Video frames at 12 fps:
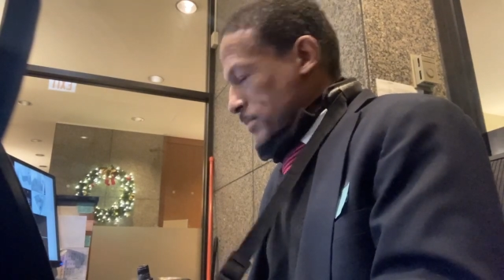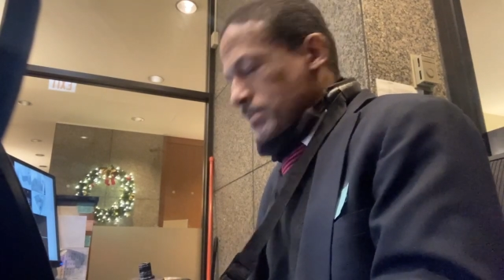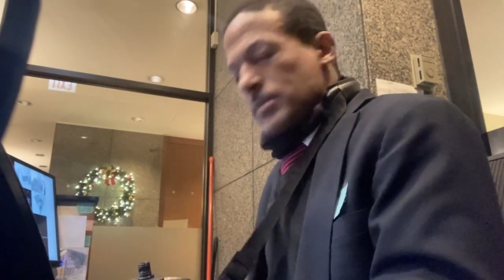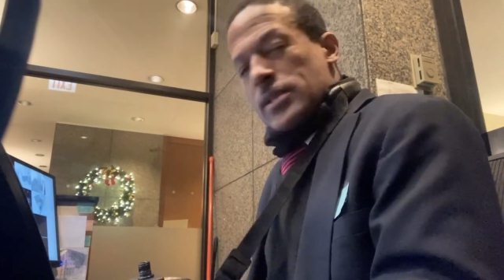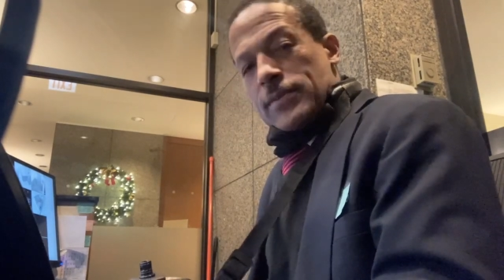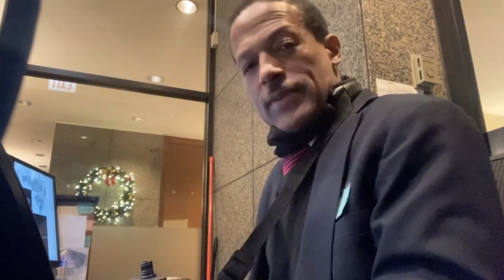
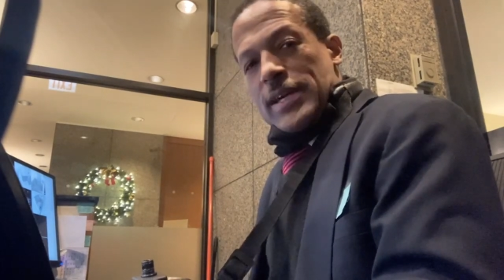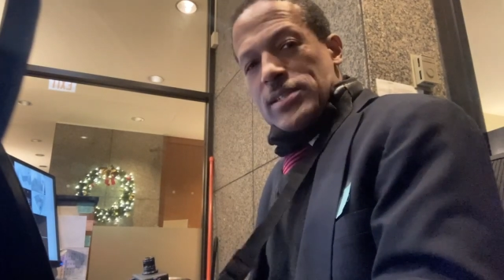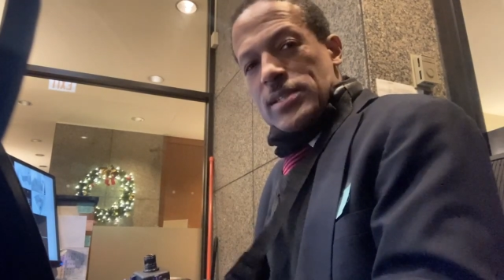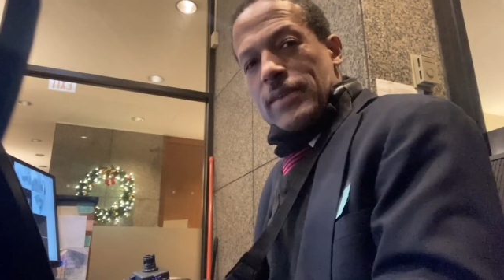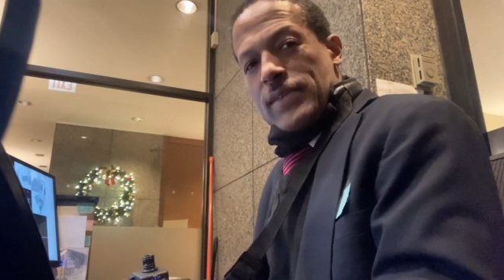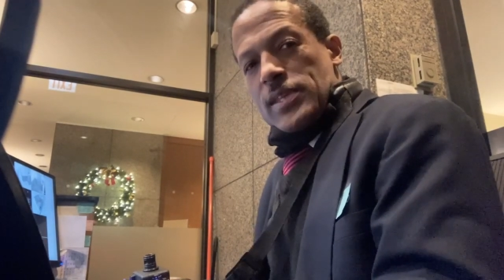the device
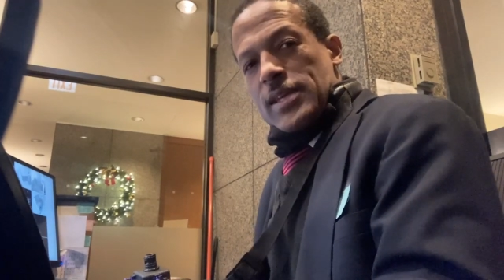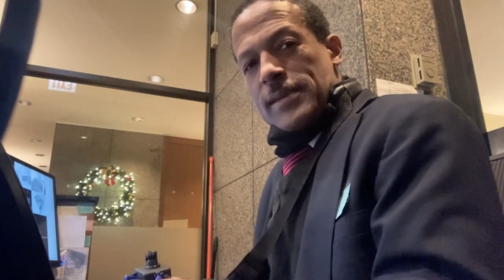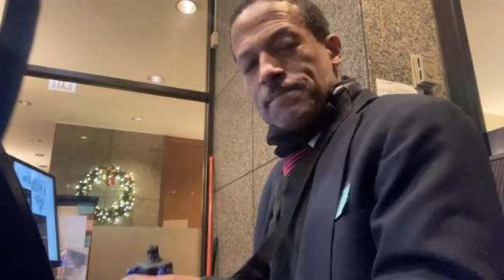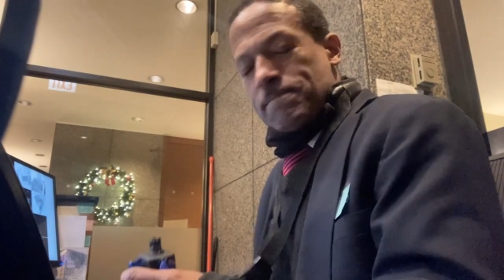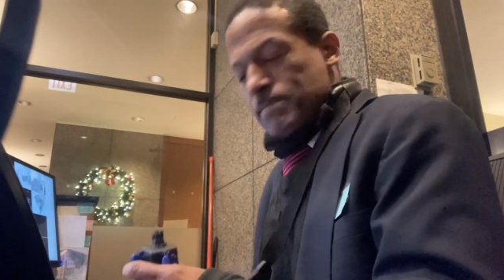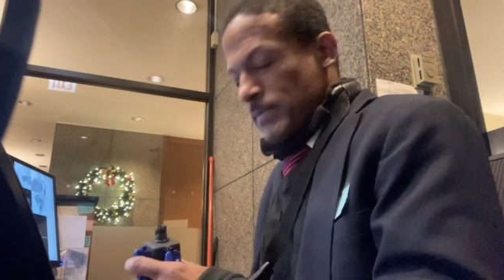and
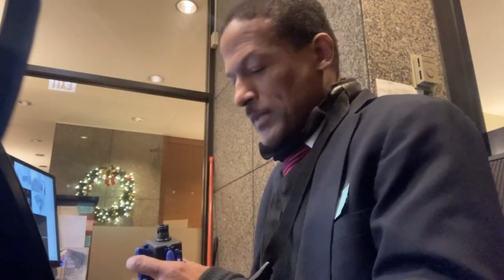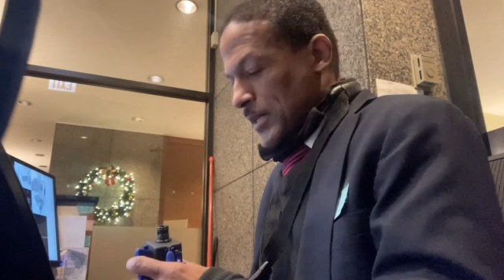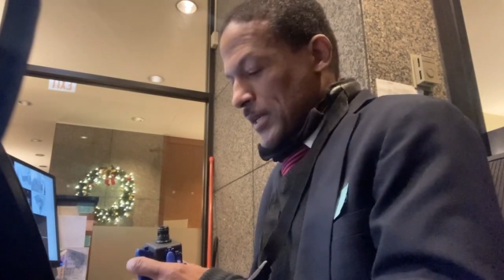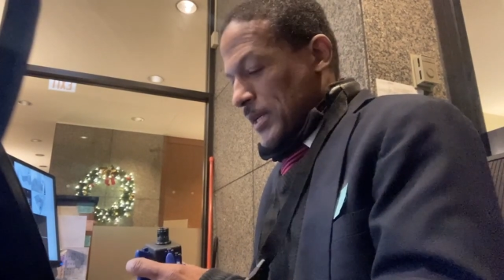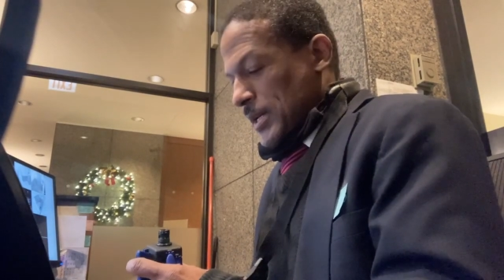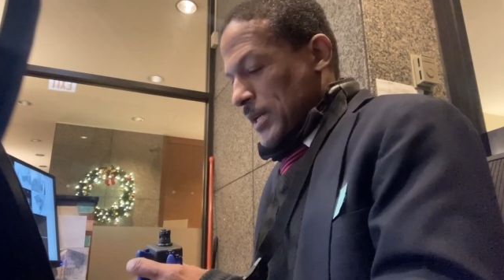everything.
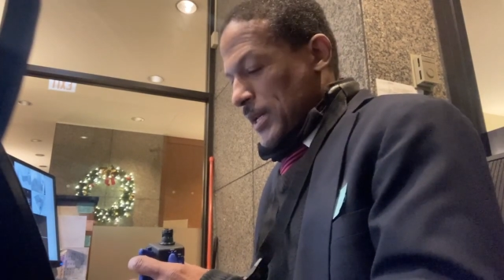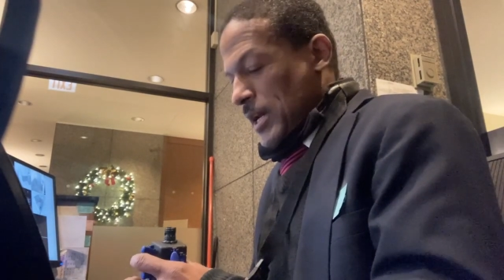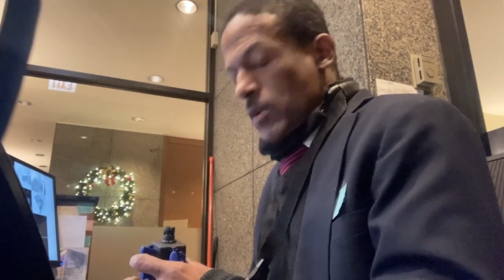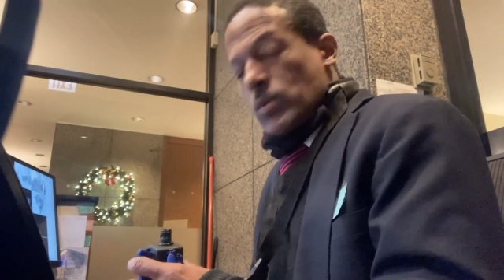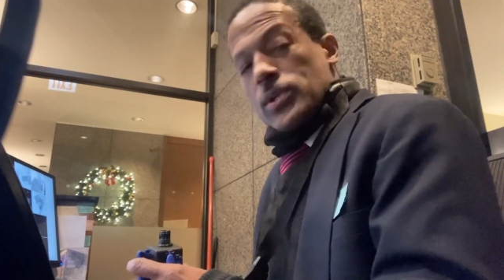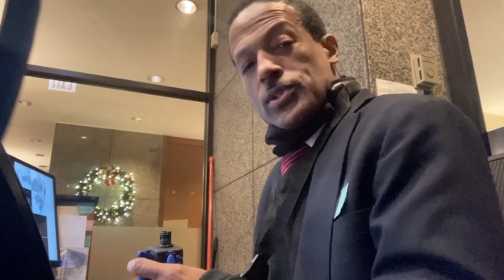And
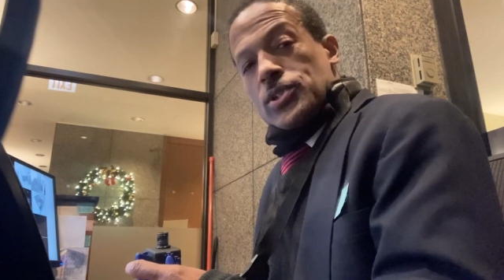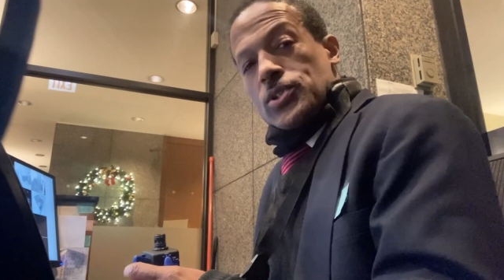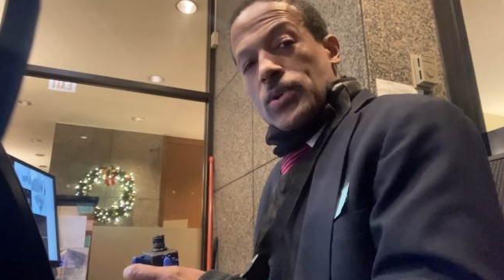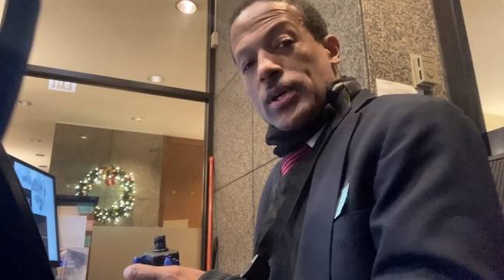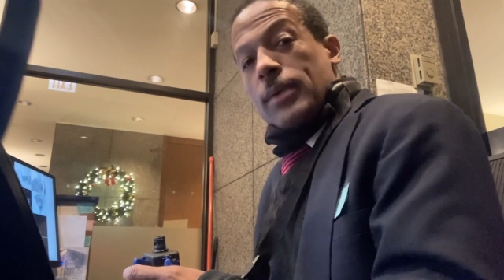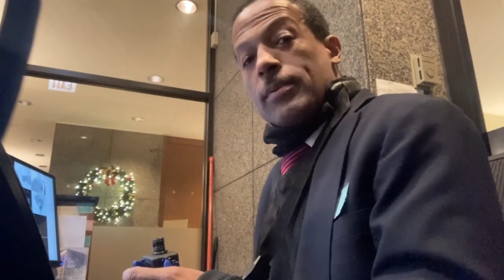now I want to show
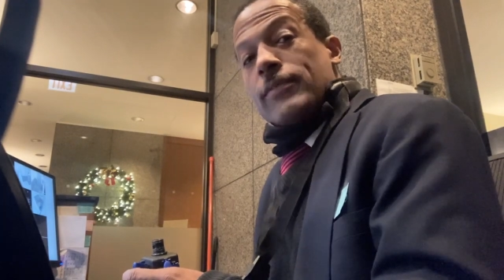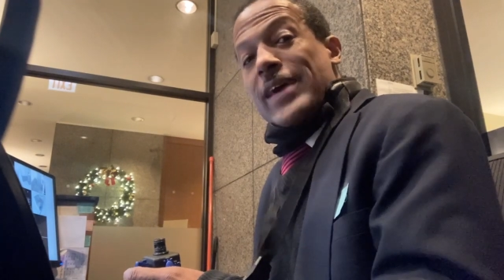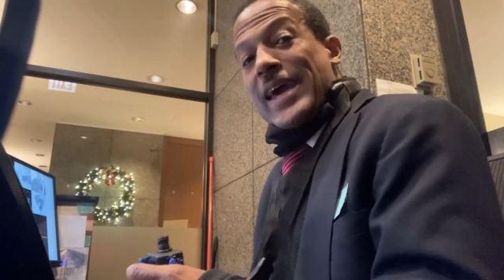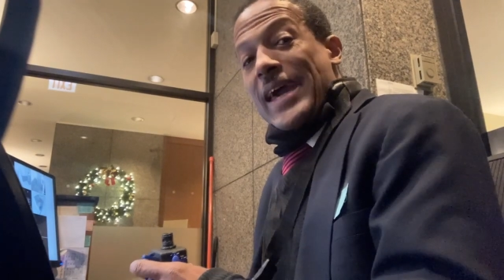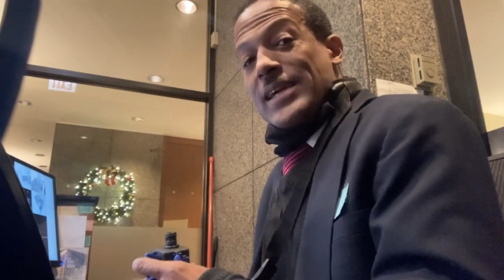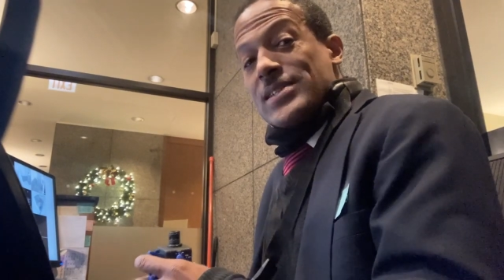a couple of
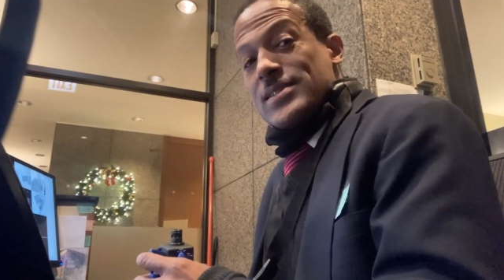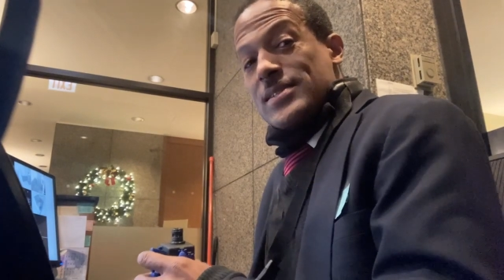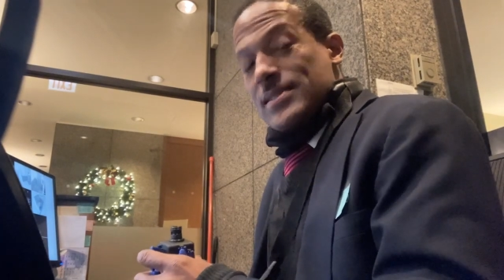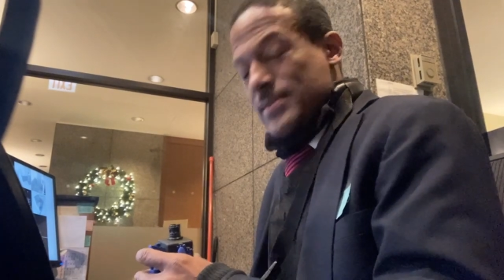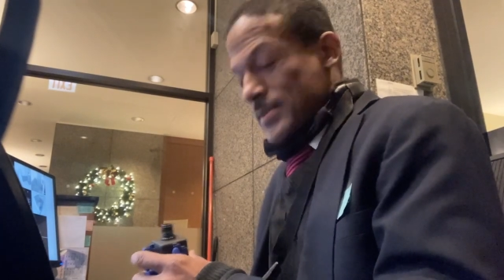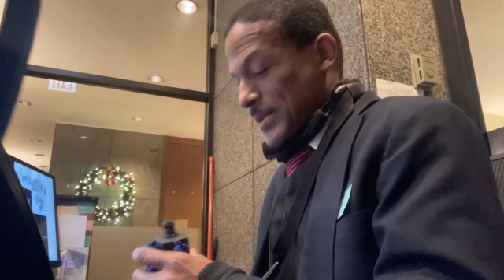hacks
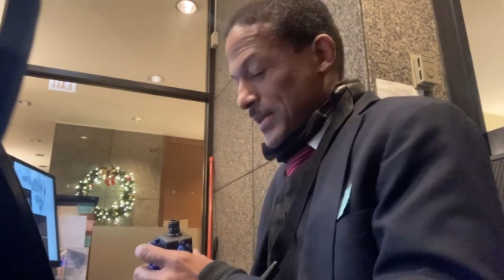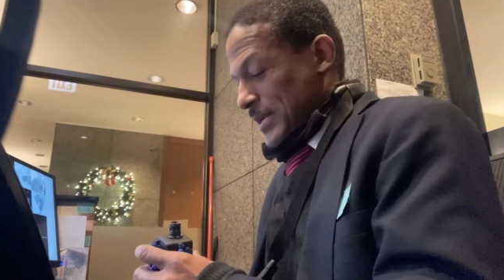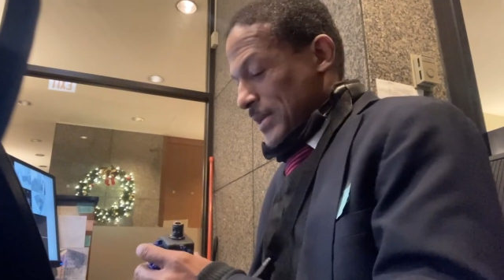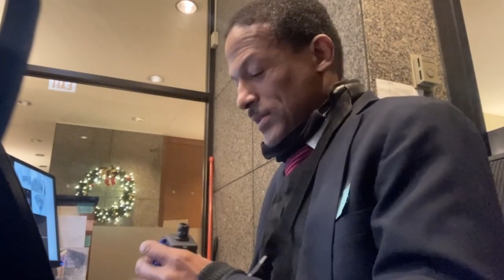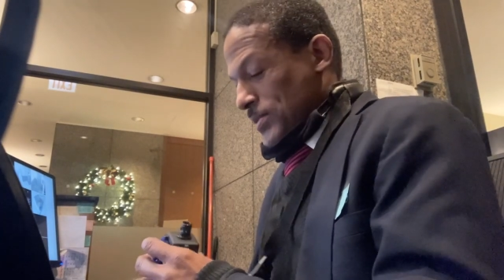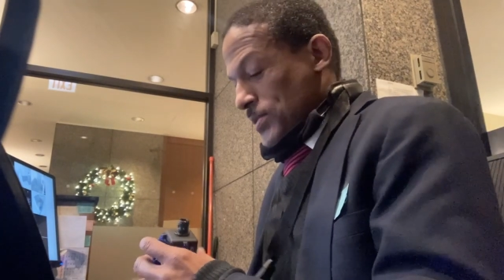
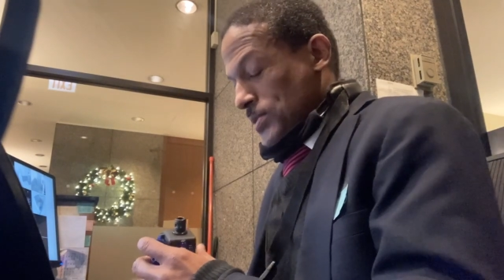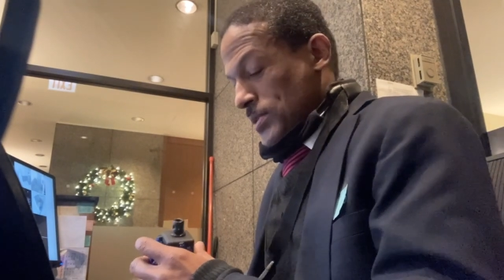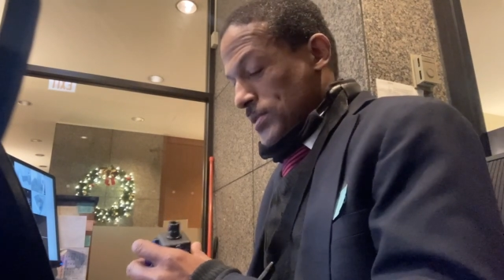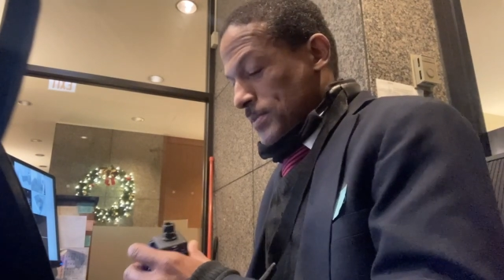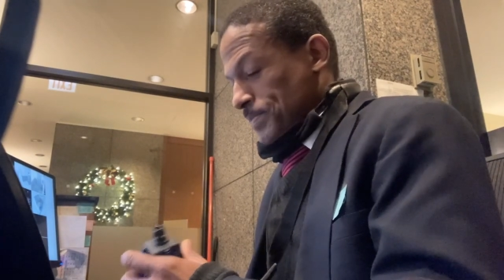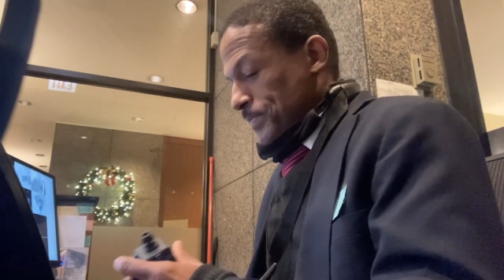to the
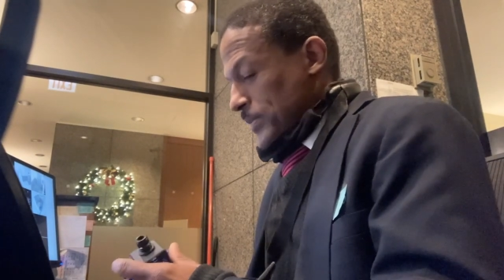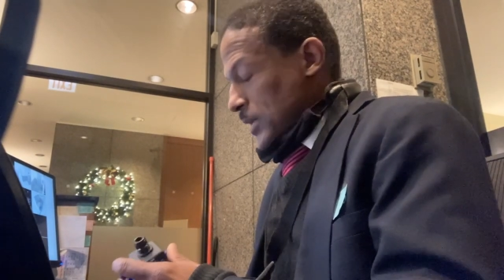system.